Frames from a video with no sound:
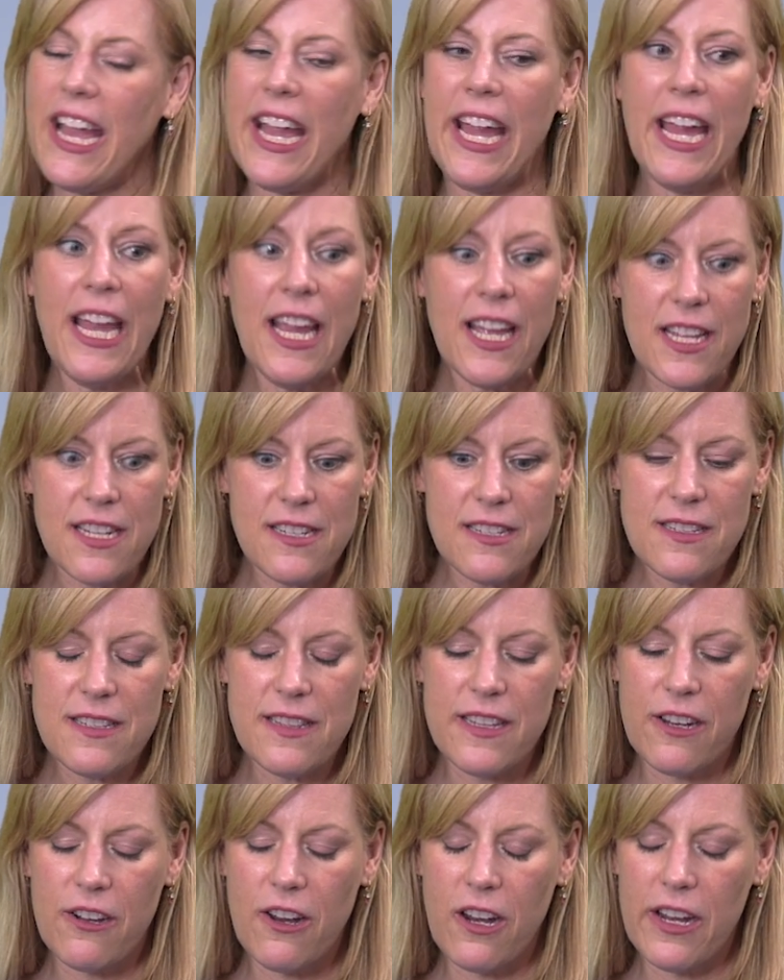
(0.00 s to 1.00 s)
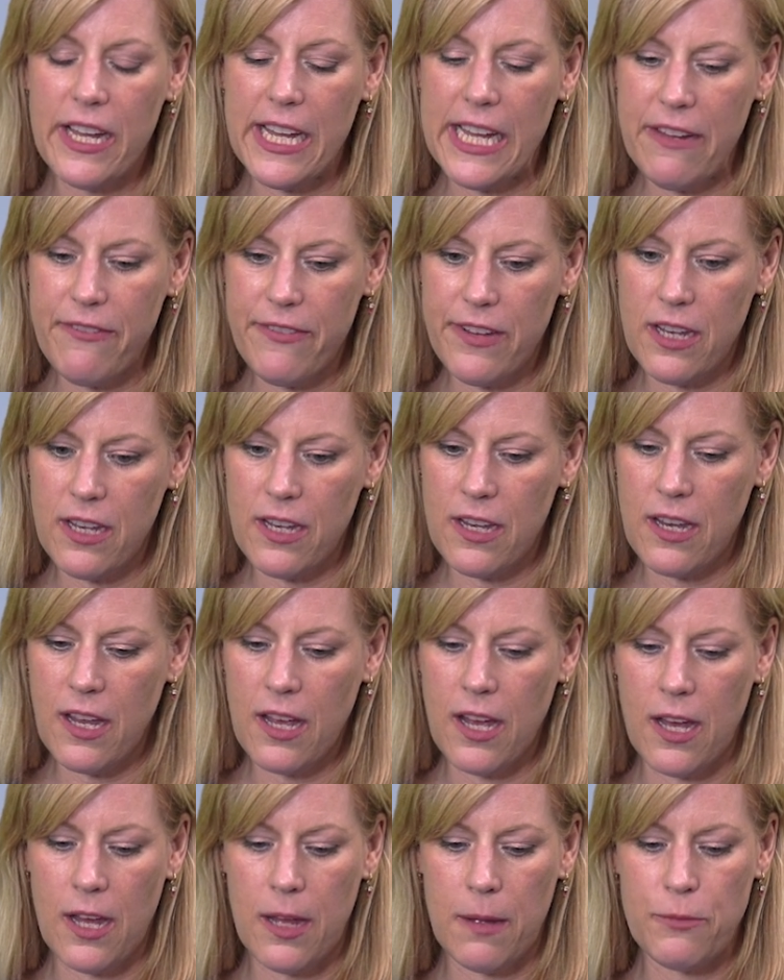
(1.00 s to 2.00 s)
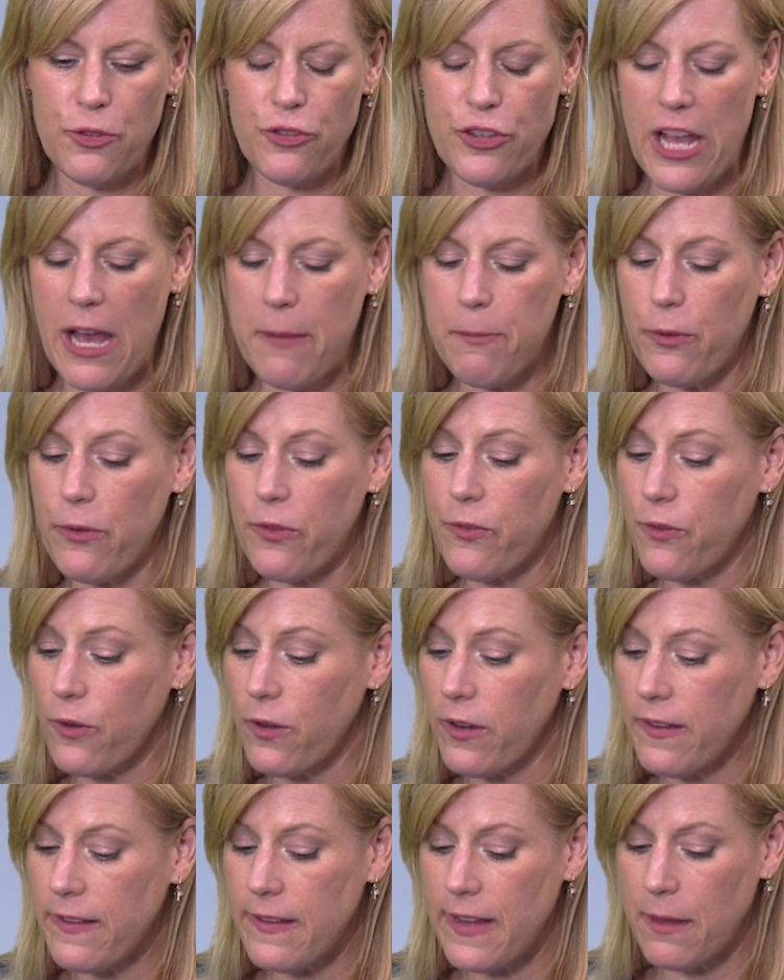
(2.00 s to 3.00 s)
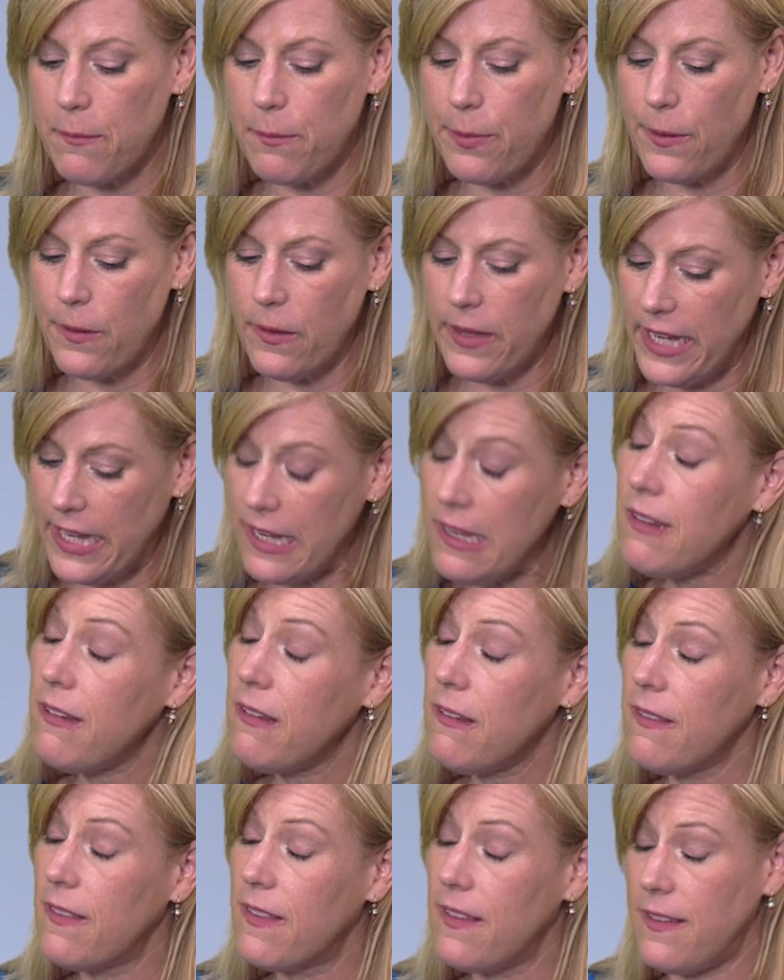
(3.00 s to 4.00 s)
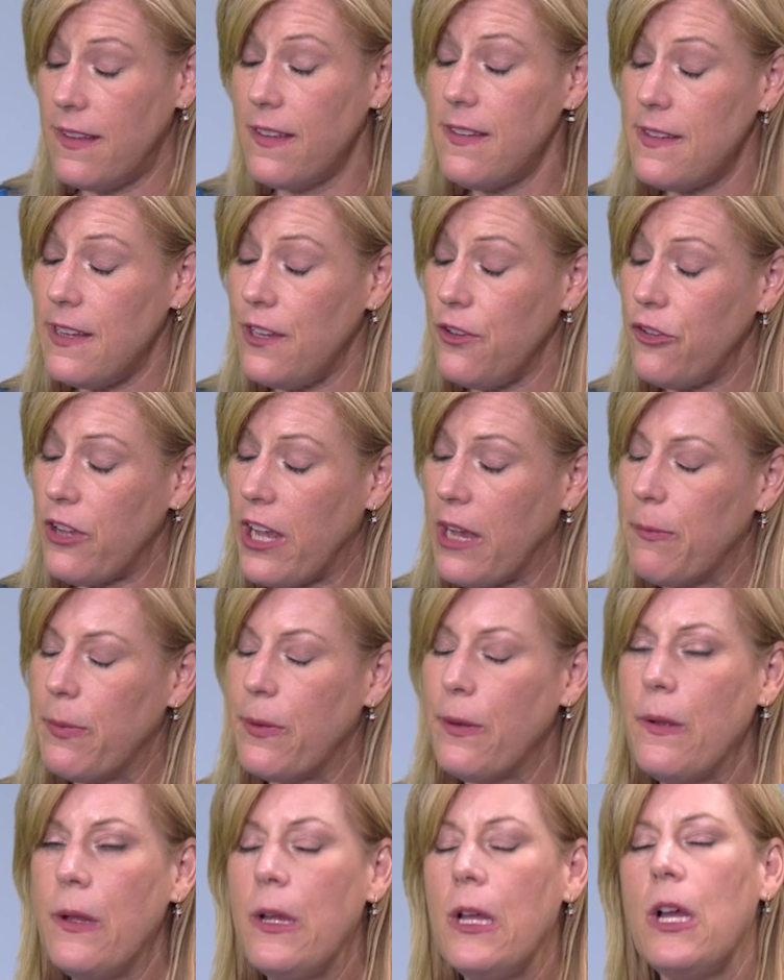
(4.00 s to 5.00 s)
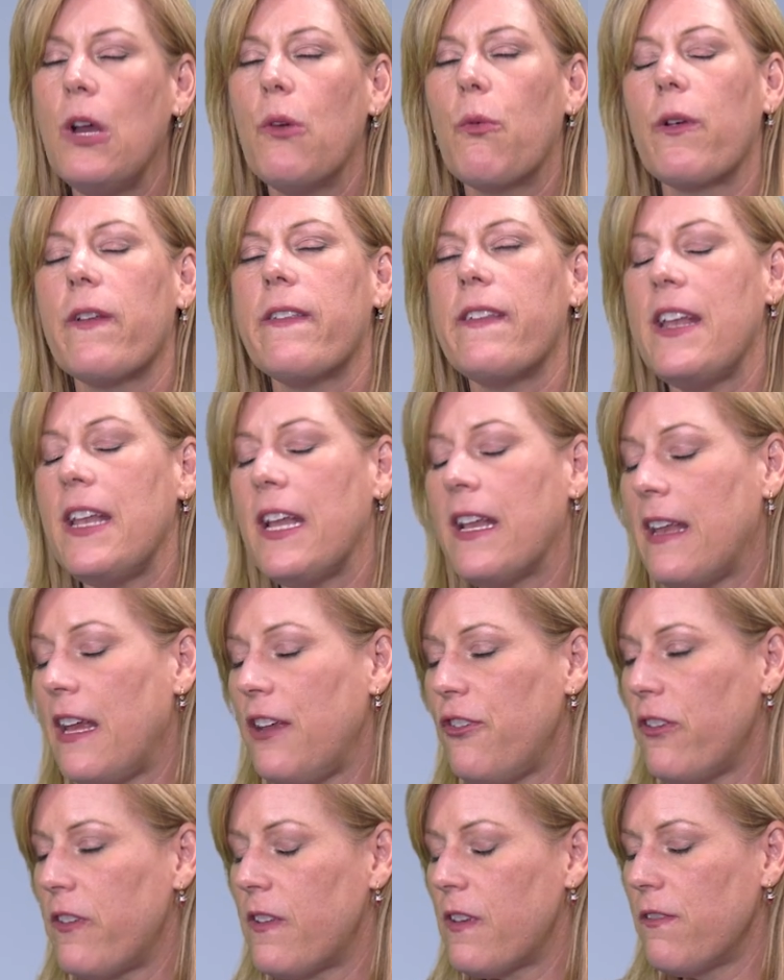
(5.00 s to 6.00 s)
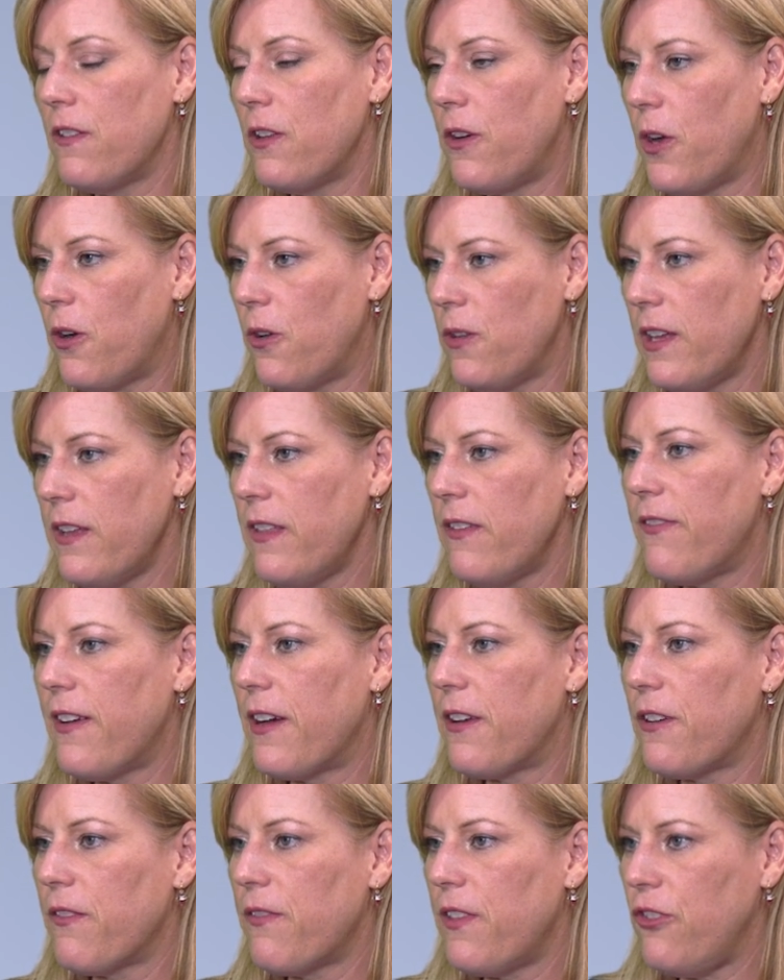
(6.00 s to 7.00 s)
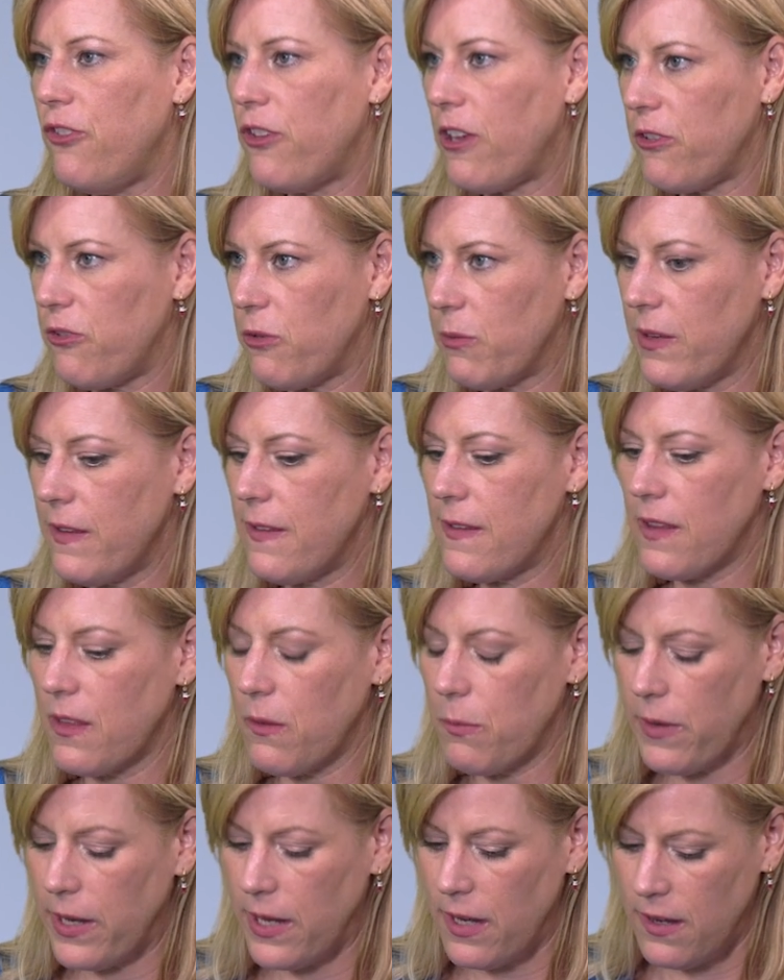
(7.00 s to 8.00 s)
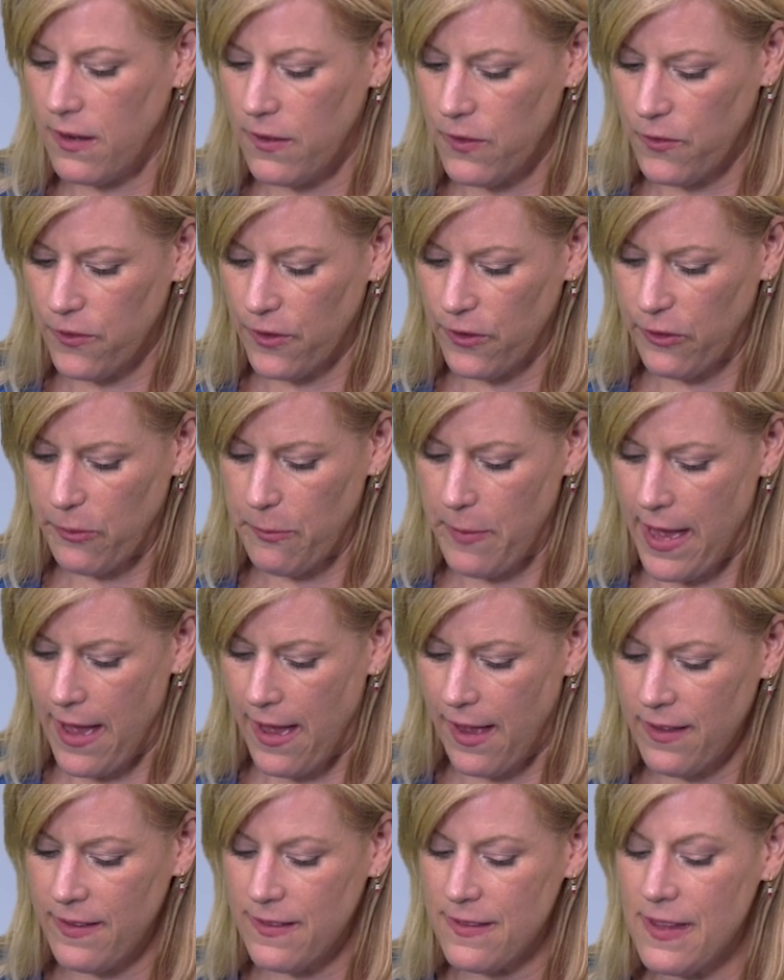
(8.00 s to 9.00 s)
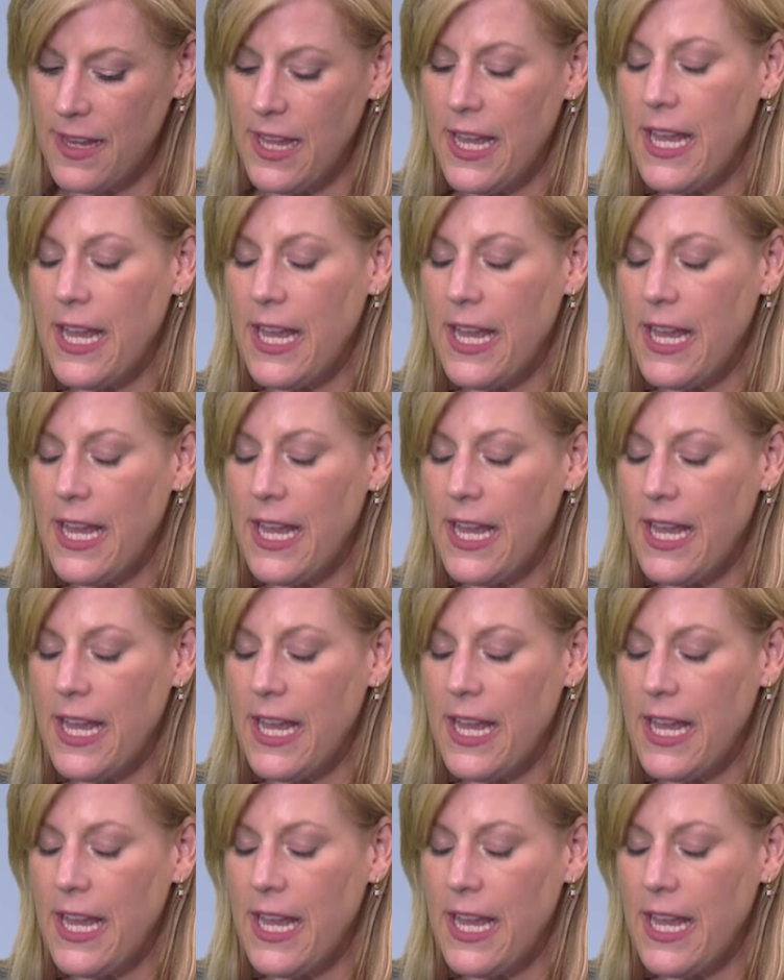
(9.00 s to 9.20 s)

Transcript: And there are even chapels, for example, in the Sistine Chapel, where St. Ignatius of Loyola, the founder of the Jesuits, celebrated his first Mass.